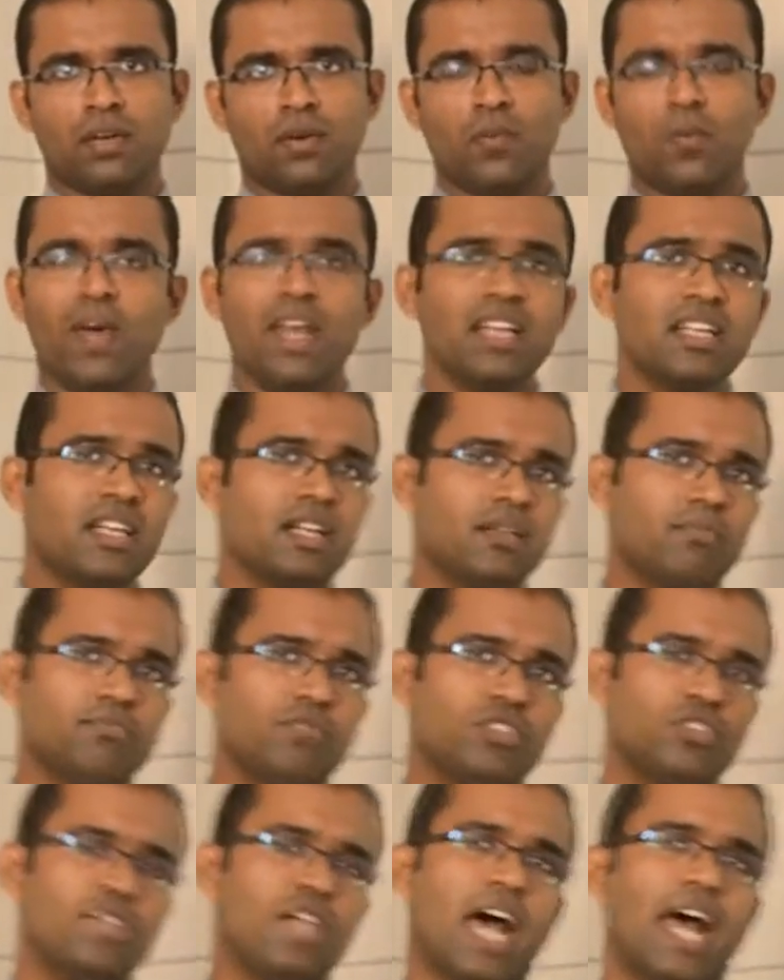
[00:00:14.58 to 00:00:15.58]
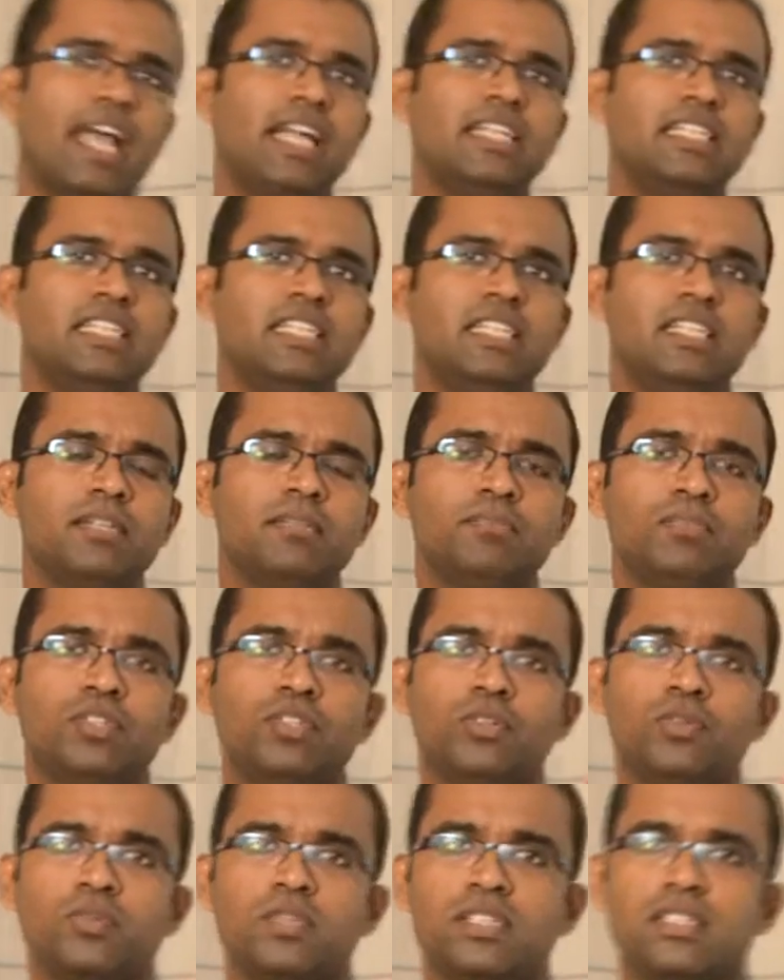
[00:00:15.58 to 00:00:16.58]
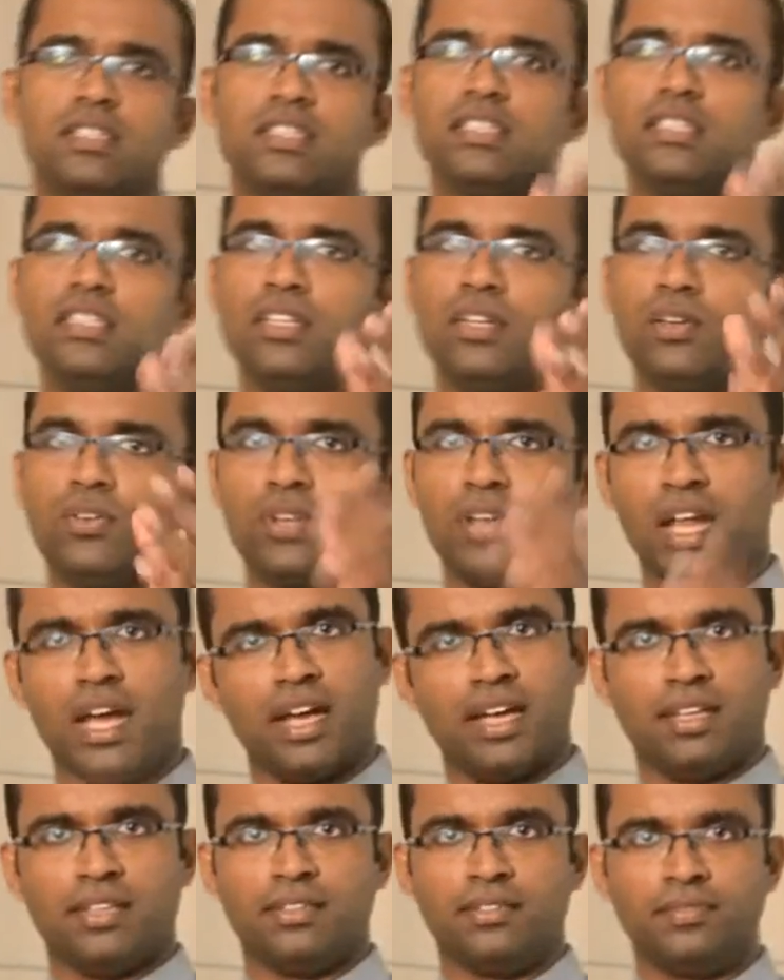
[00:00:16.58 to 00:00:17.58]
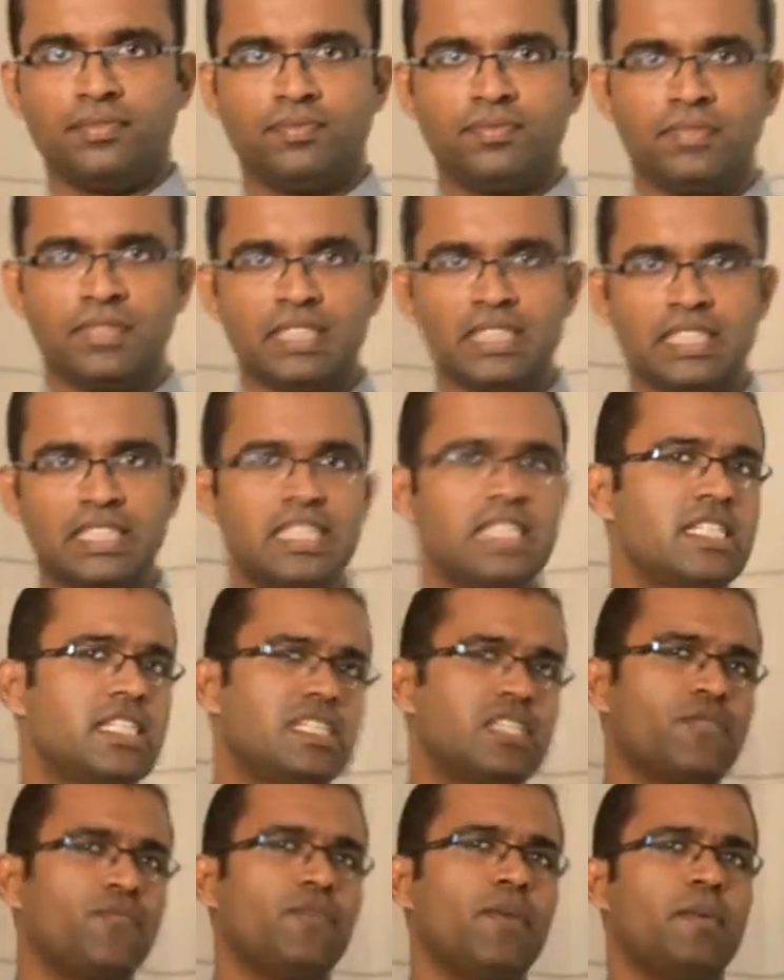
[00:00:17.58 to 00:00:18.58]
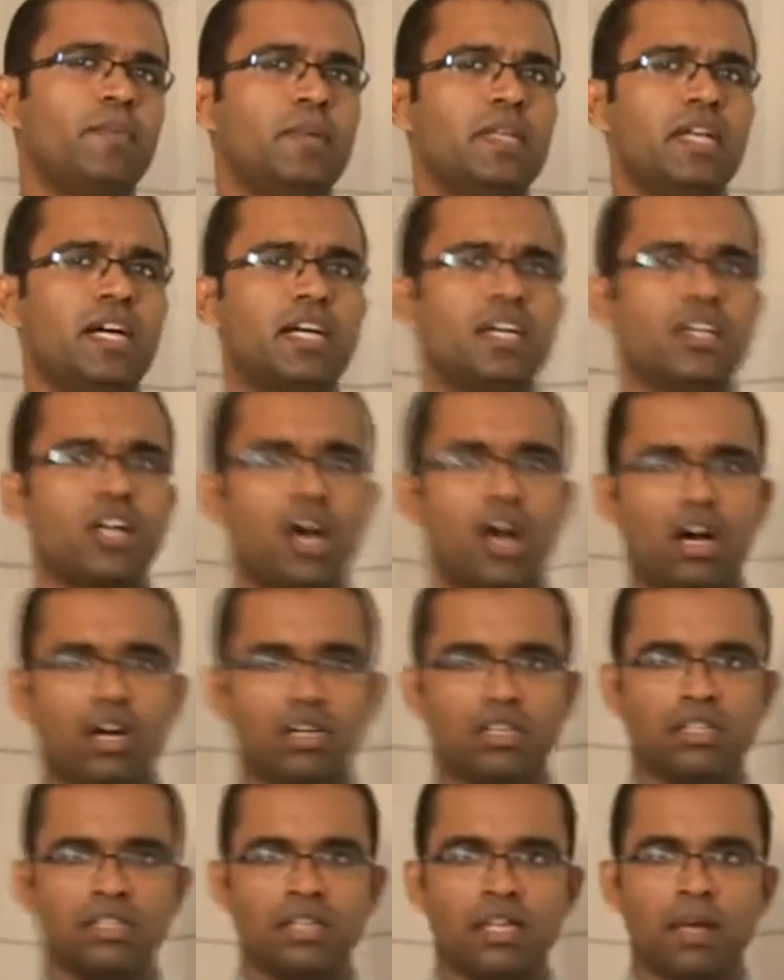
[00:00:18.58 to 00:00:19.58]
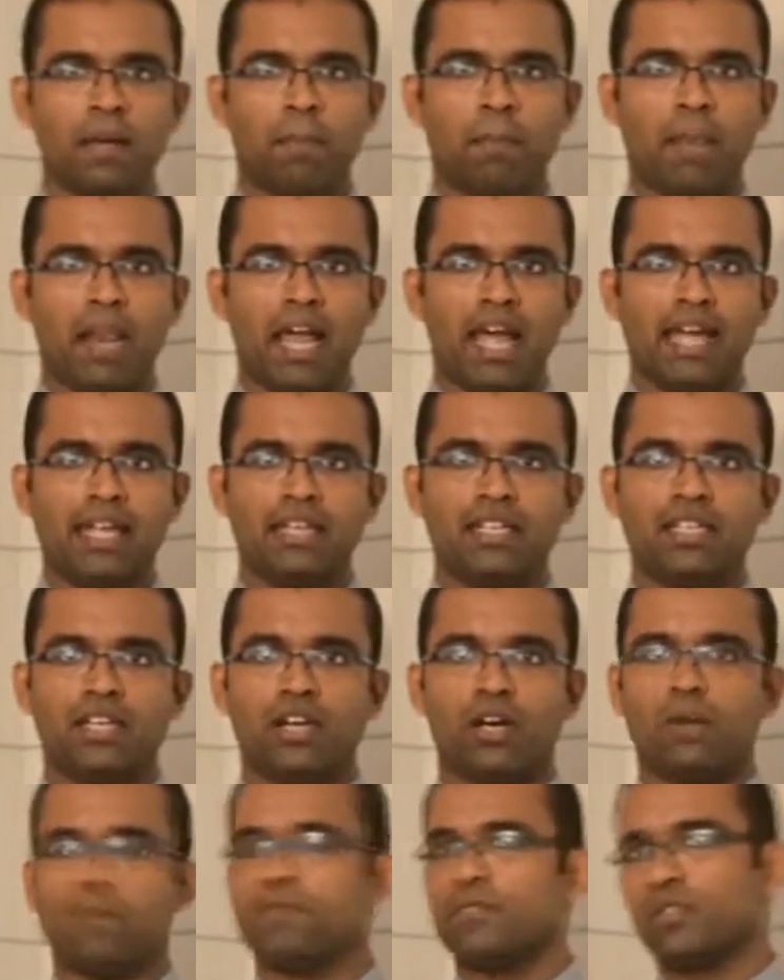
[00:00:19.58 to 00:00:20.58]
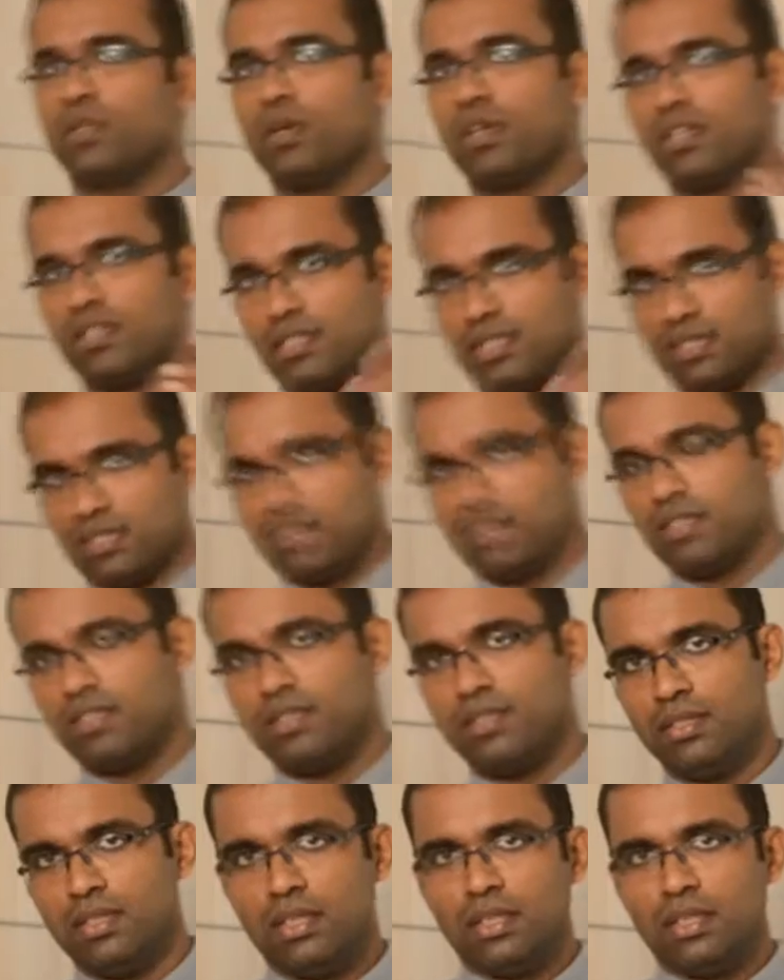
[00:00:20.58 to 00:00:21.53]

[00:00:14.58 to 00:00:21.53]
Welcome to the ITM University Online. This is a webinar on planned obsolescence.